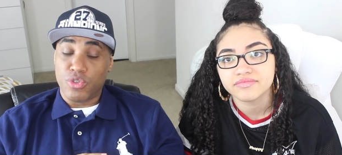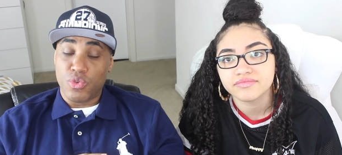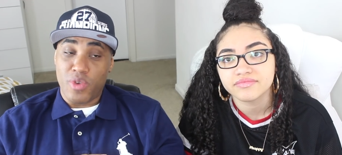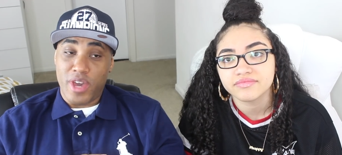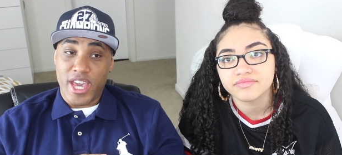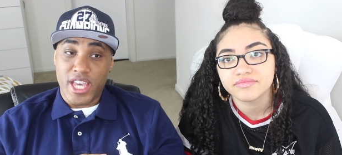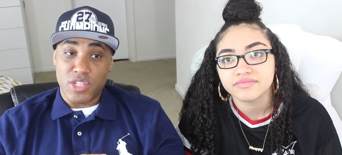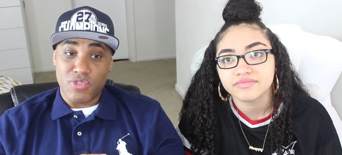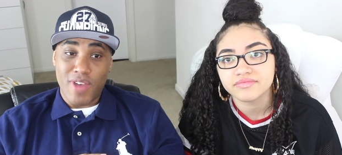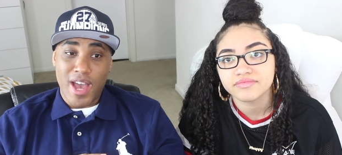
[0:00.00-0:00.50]
Speaker 1: the new
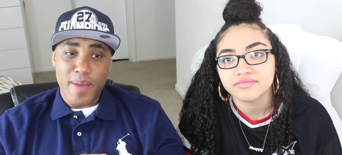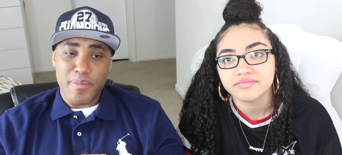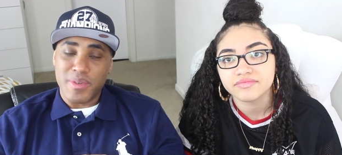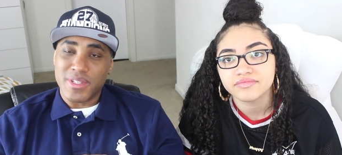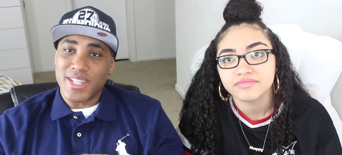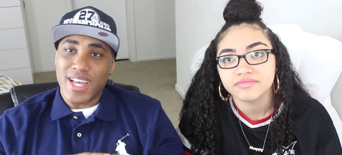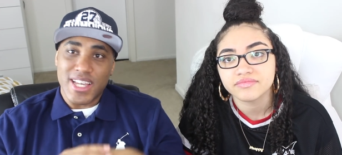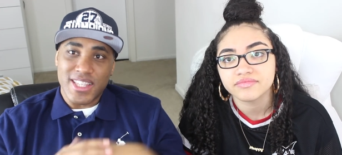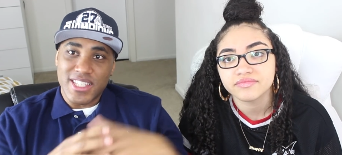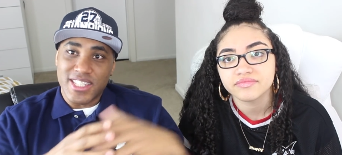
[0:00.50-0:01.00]
age
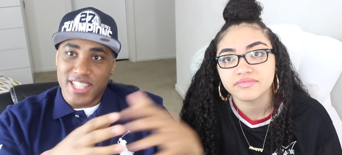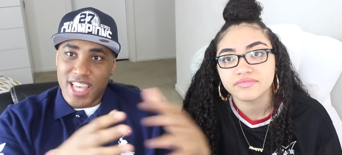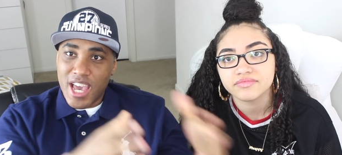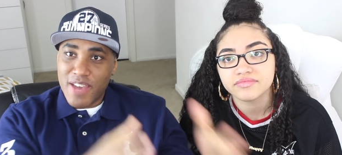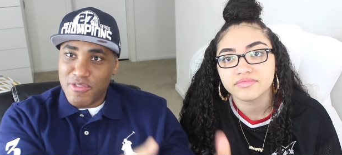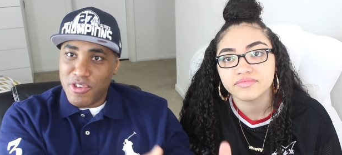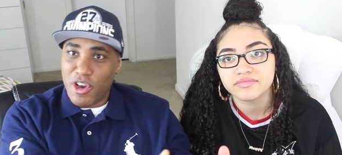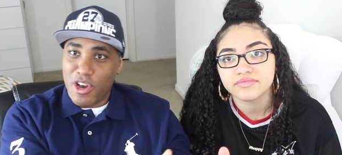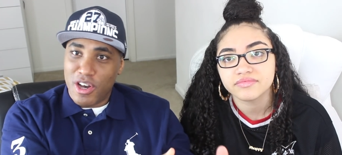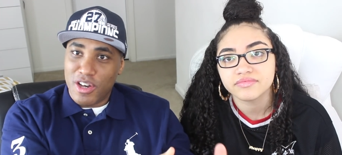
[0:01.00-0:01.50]
rappers, I just
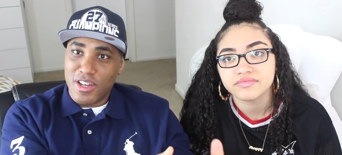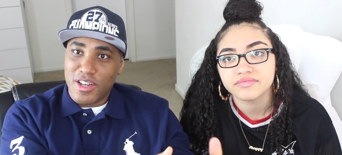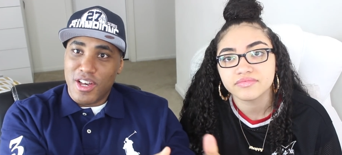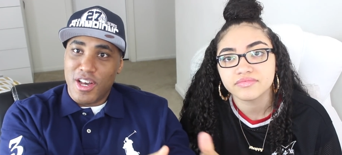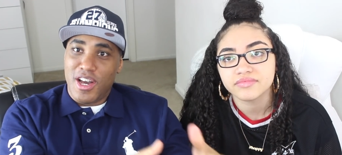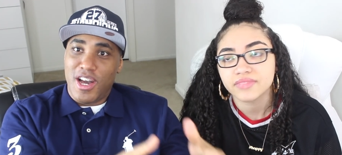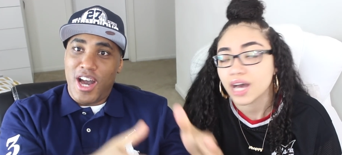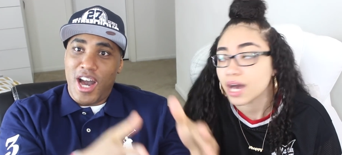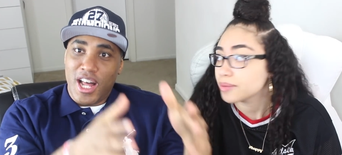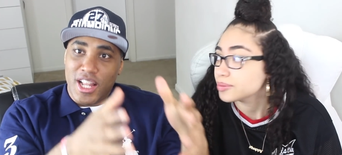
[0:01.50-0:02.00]
gave y'all
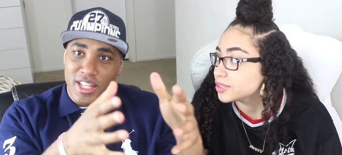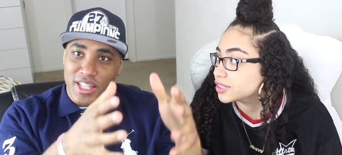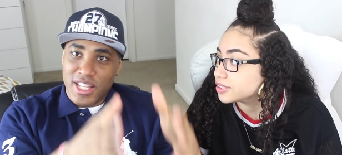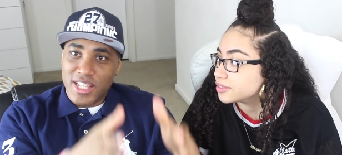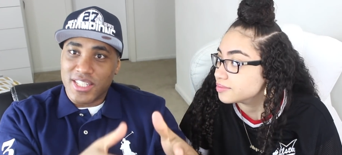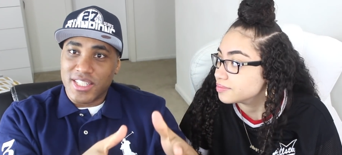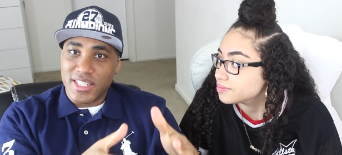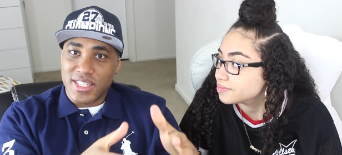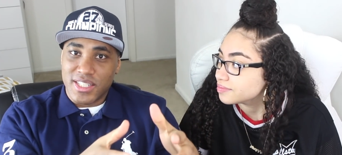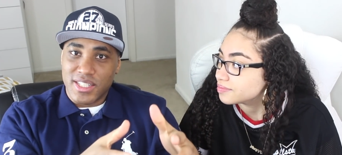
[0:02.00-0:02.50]
a
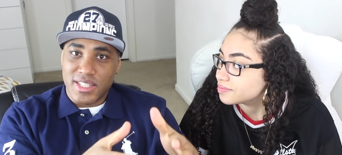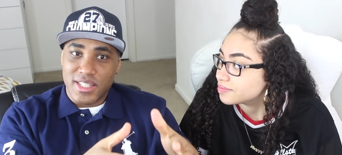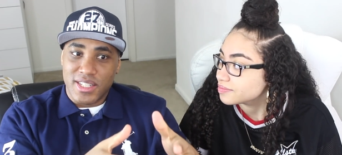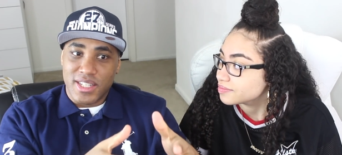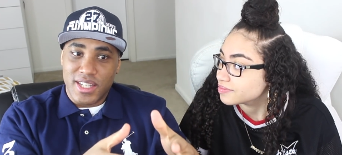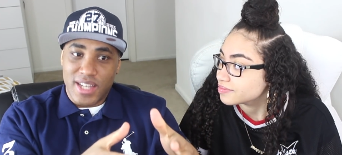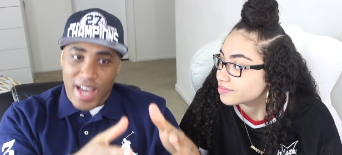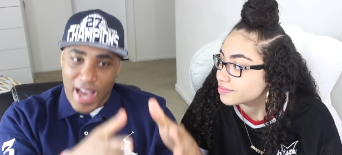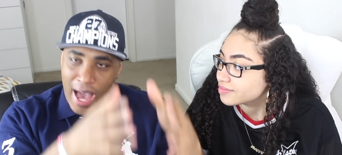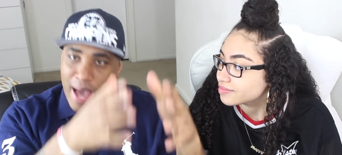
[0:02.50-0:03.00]
list.
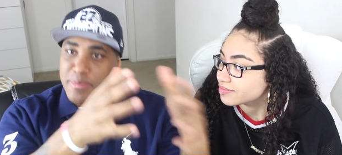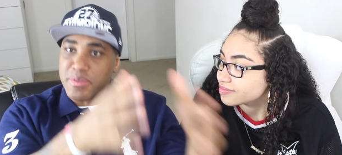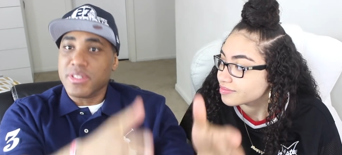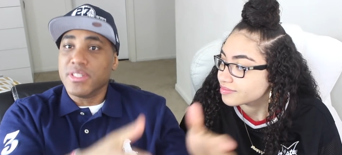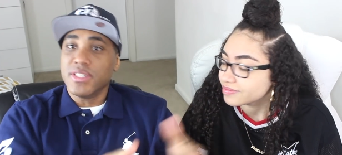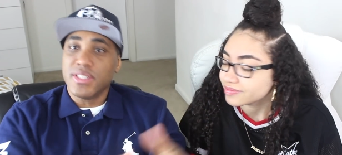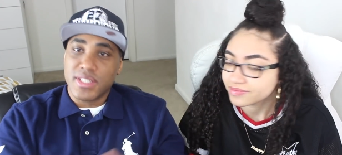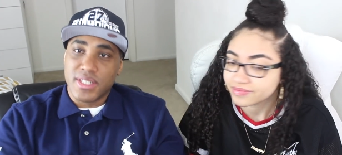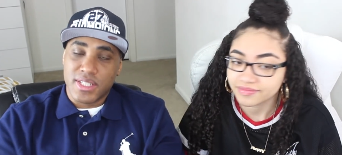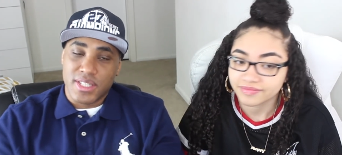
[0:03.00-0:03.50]

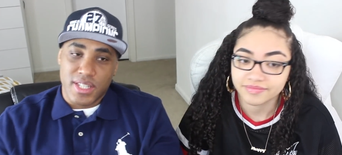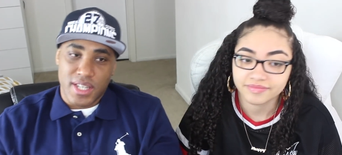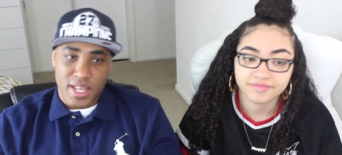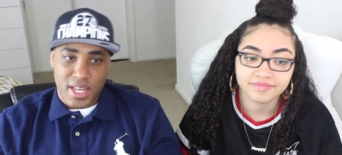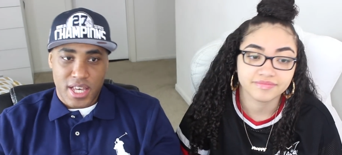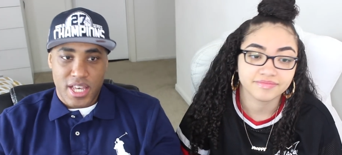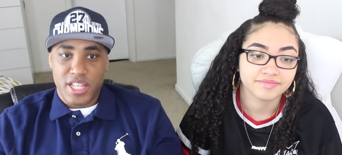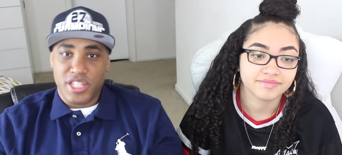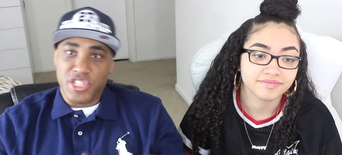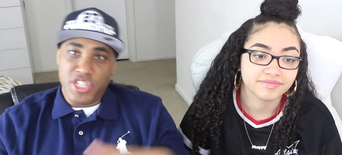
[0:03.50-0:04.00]
Hobson's,
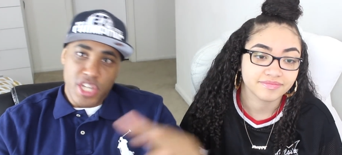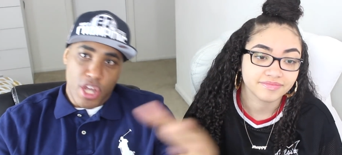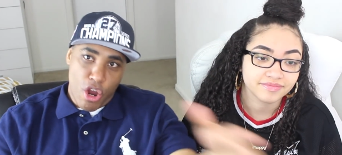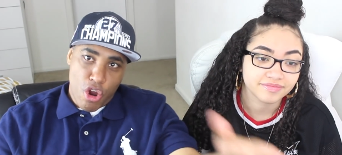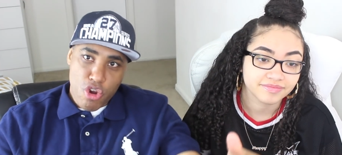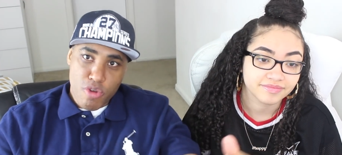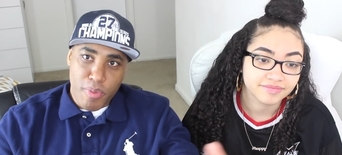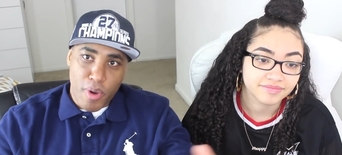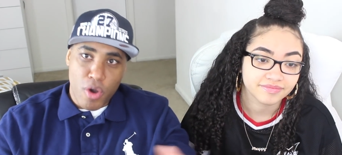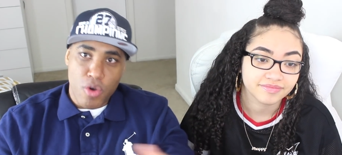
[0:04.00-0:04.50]
G
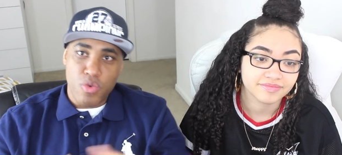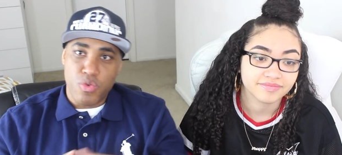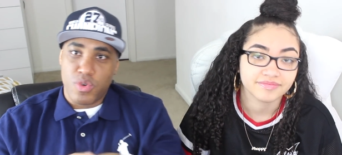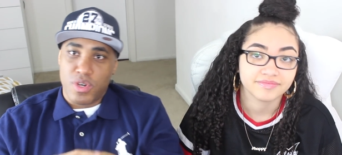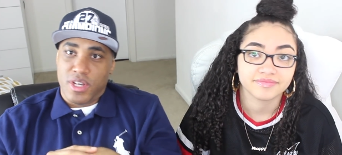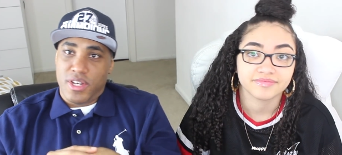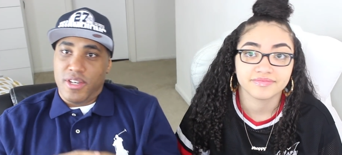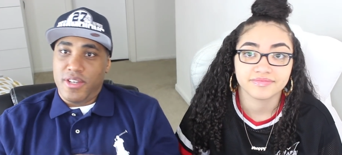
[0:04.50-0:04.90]
Herbo.